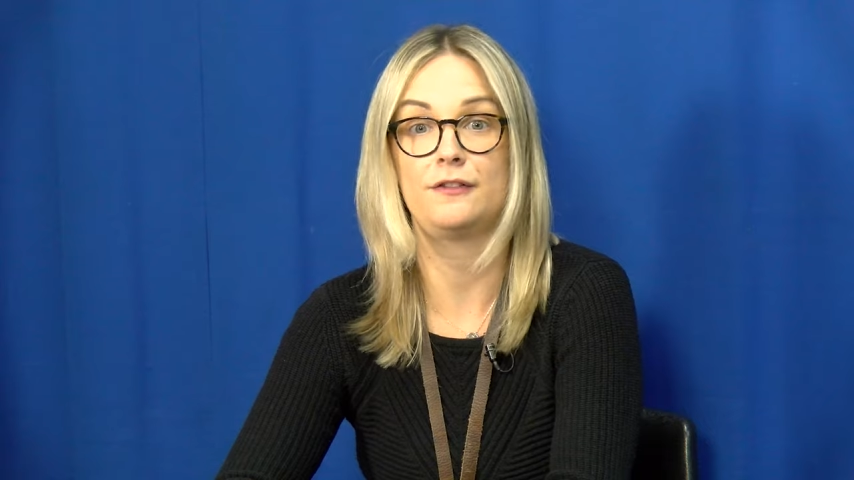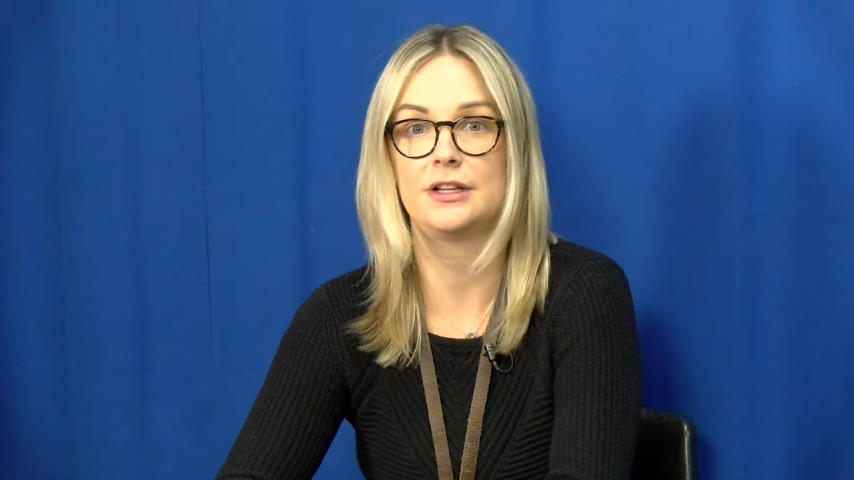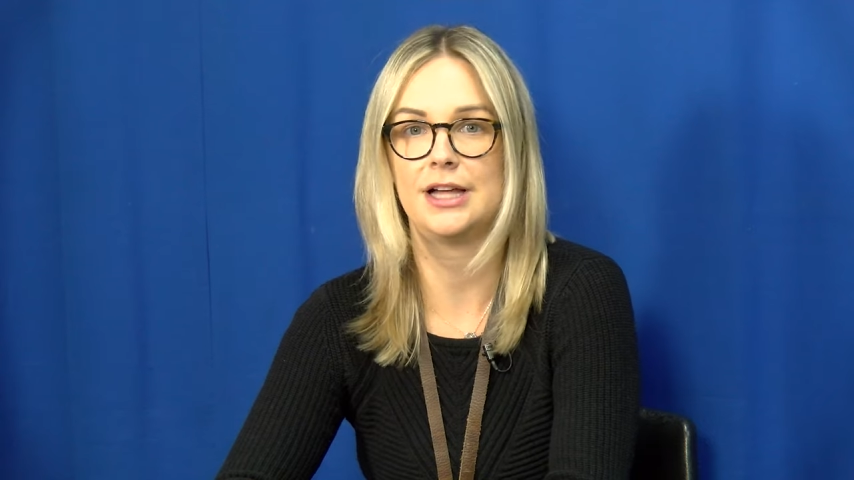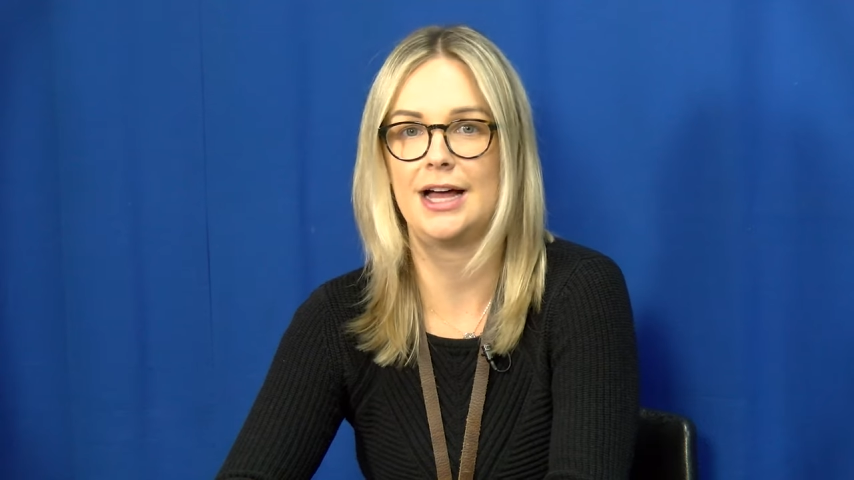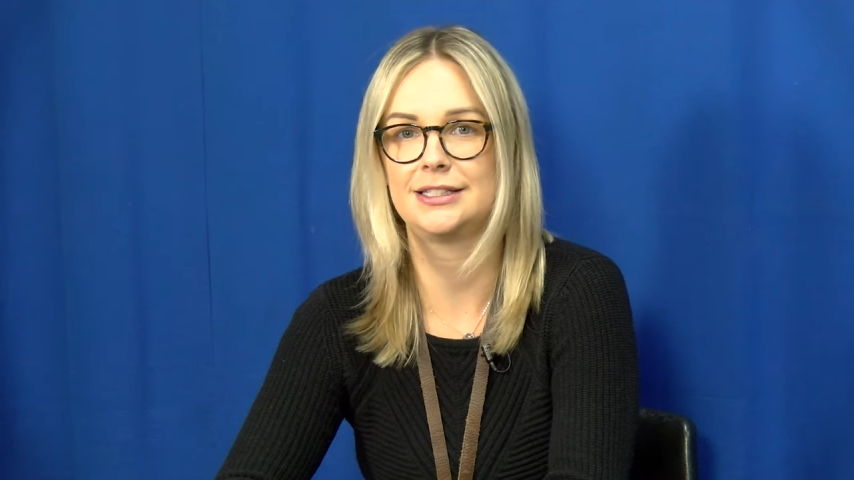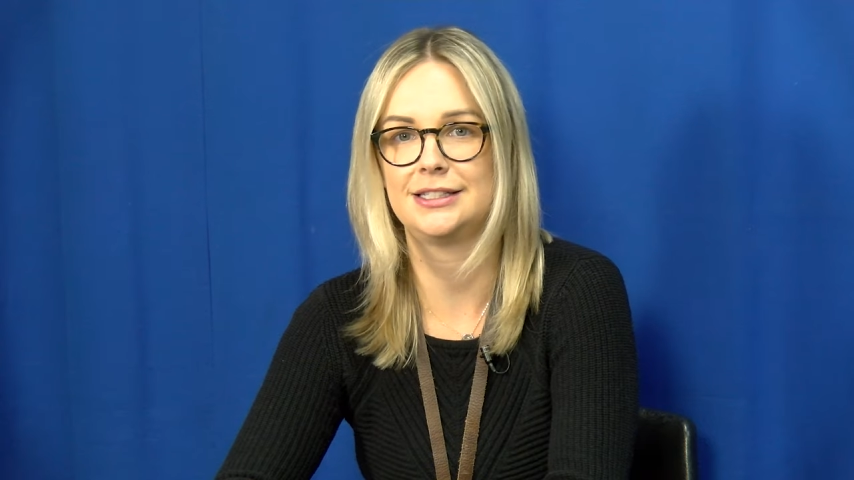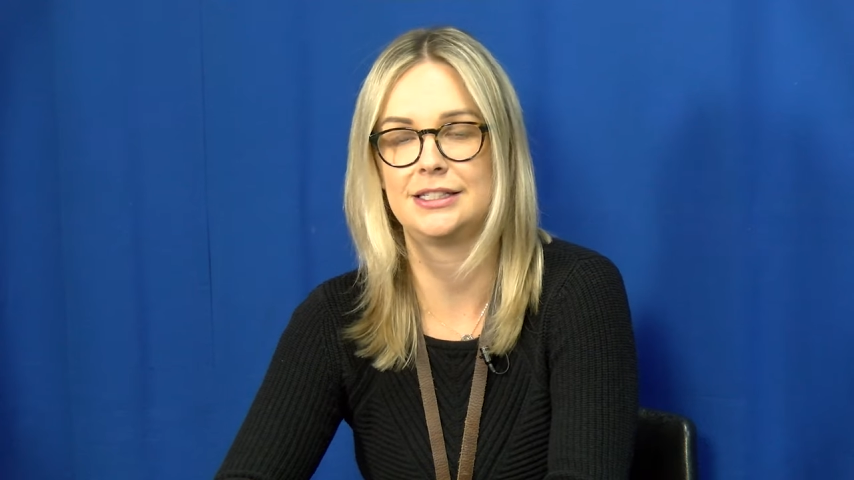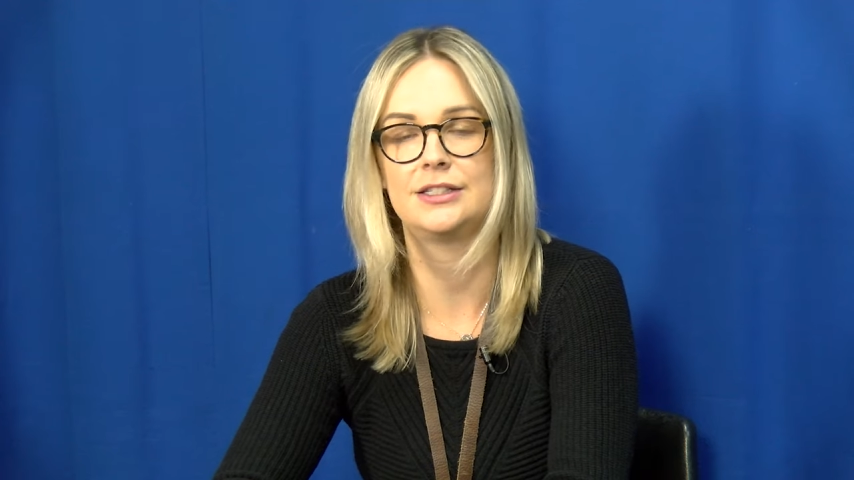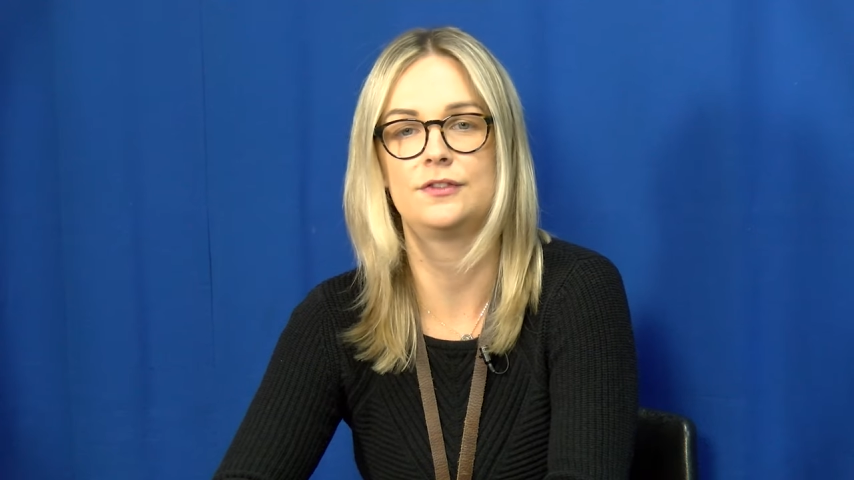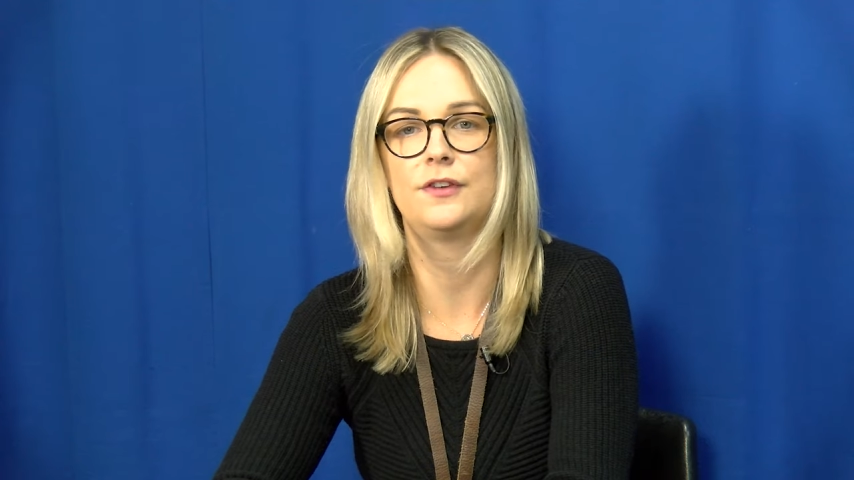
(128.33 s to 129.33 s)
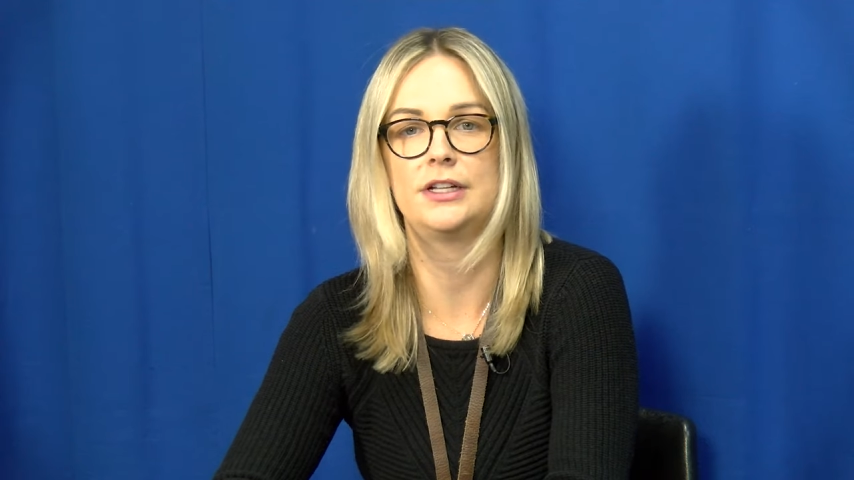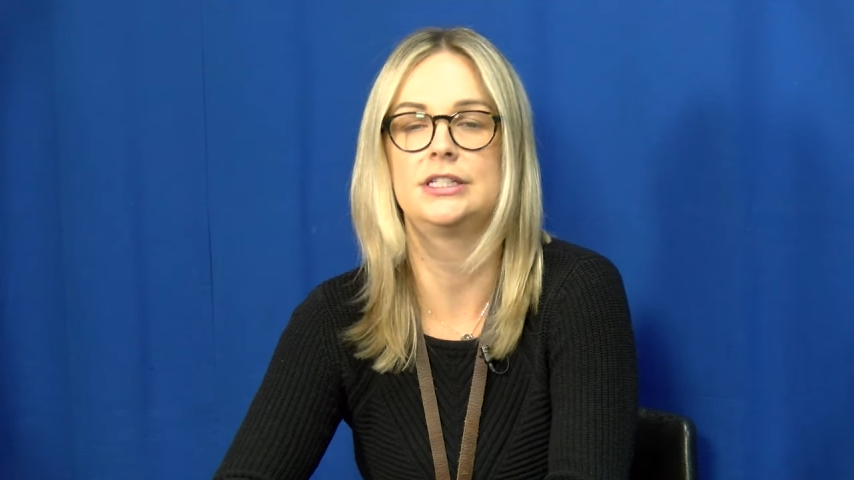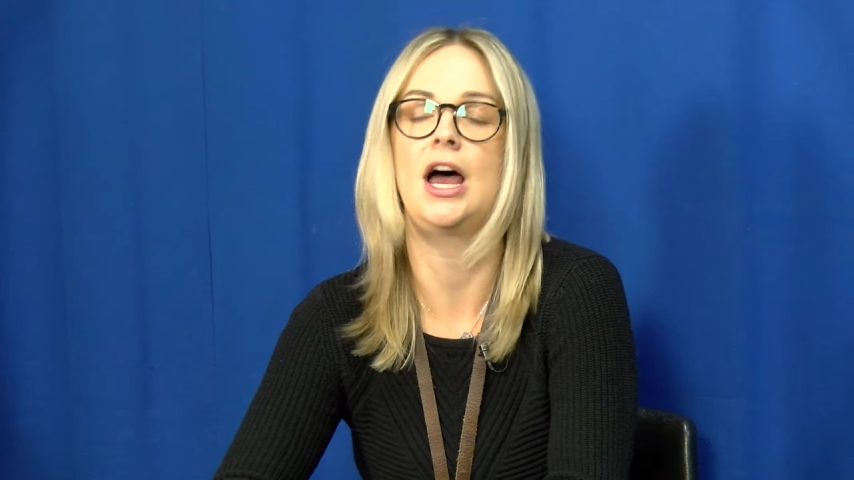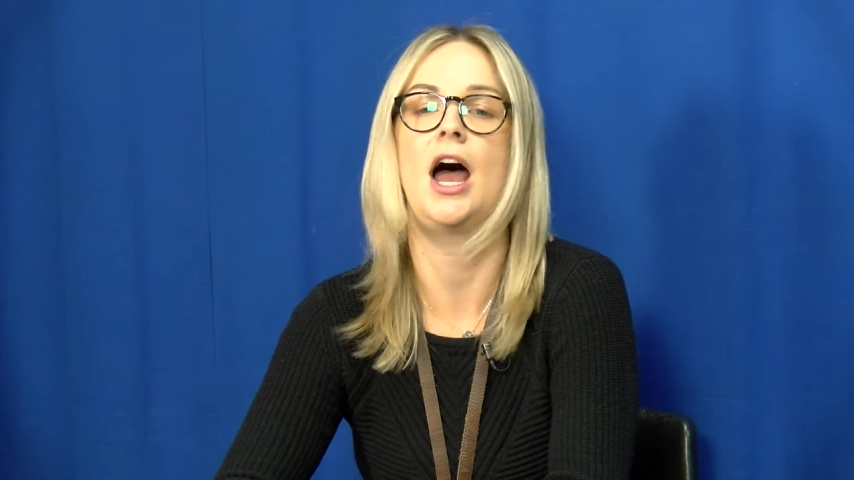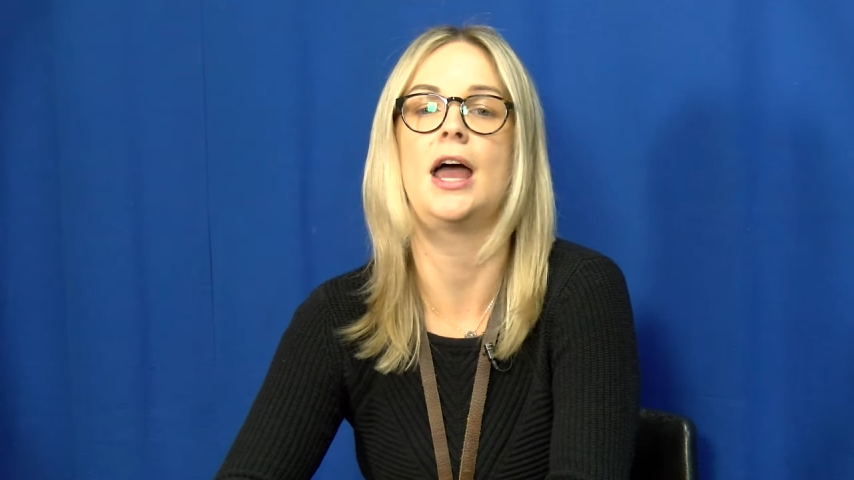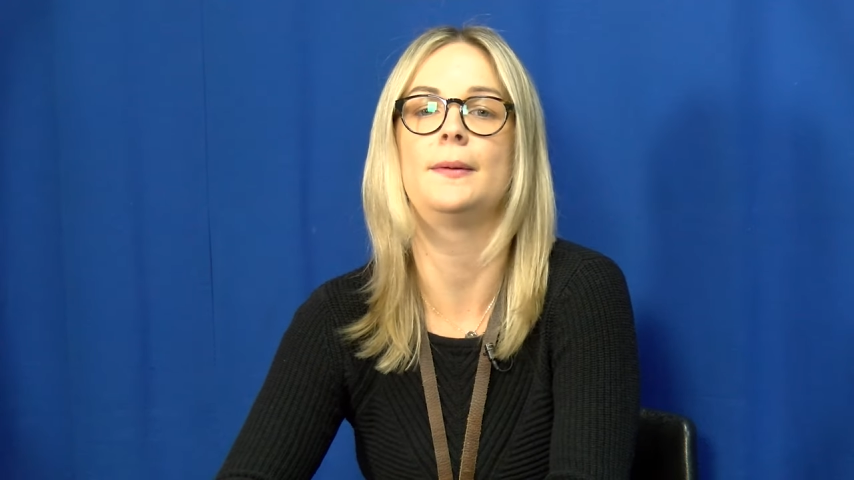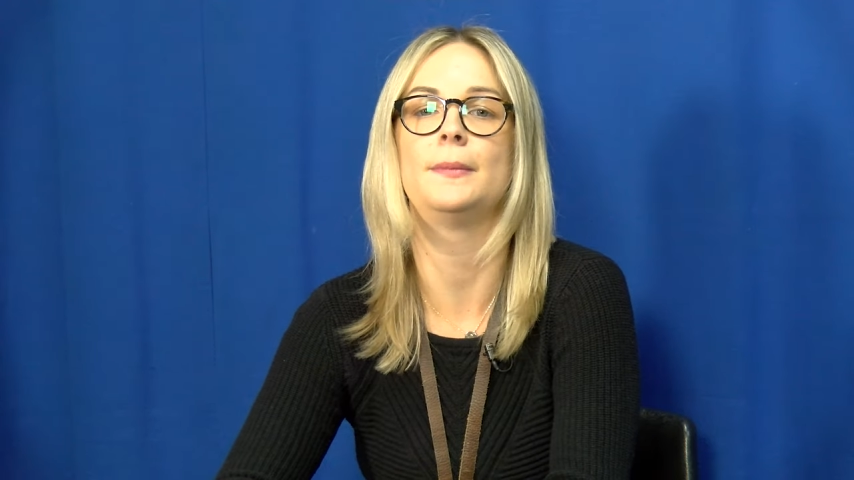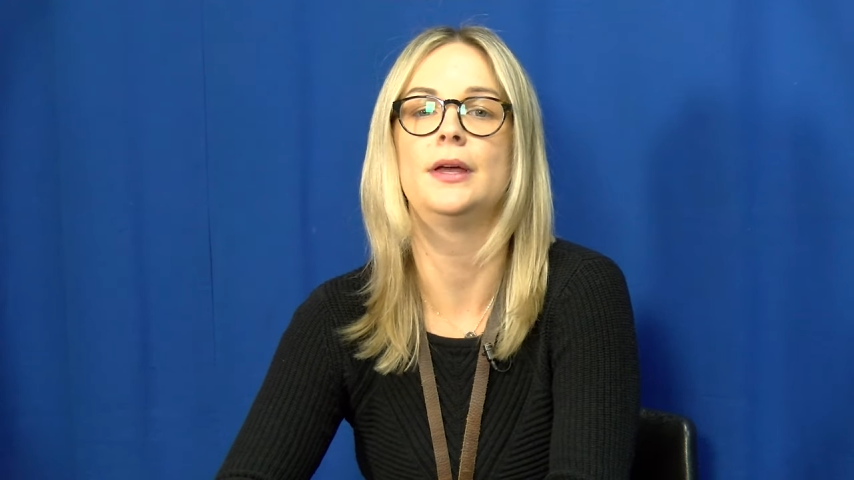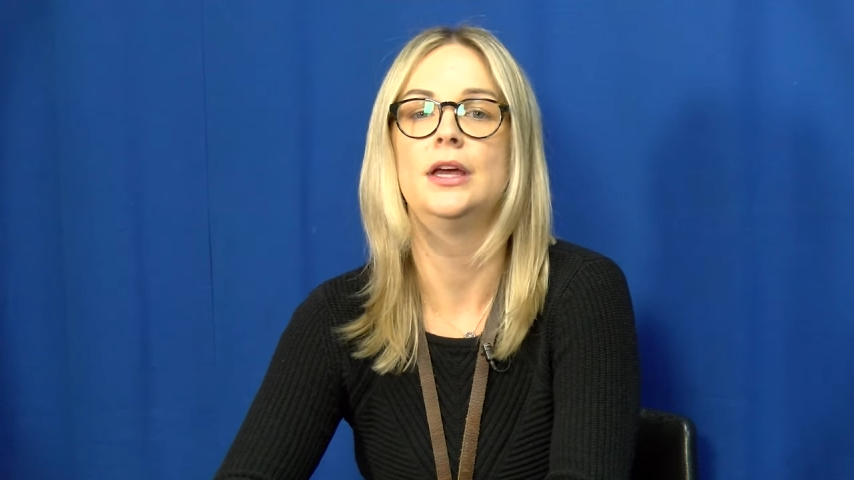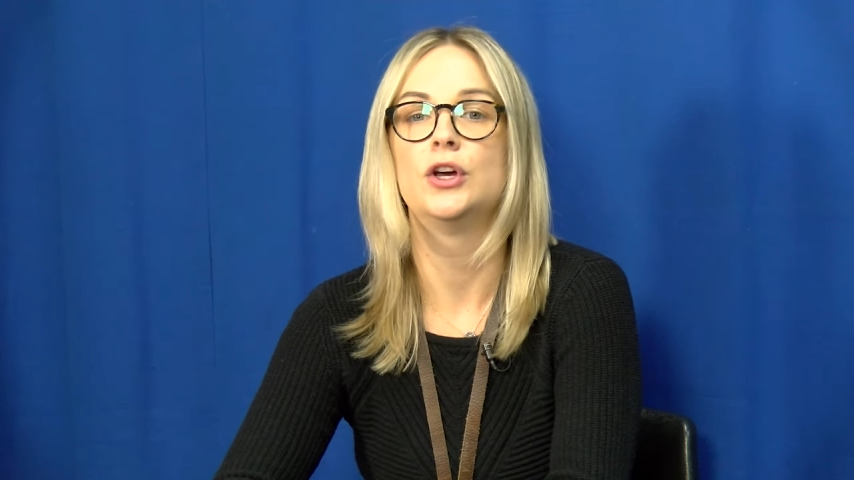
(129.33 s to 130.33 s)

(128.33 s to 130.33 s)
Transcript: of the Classes is a fun time,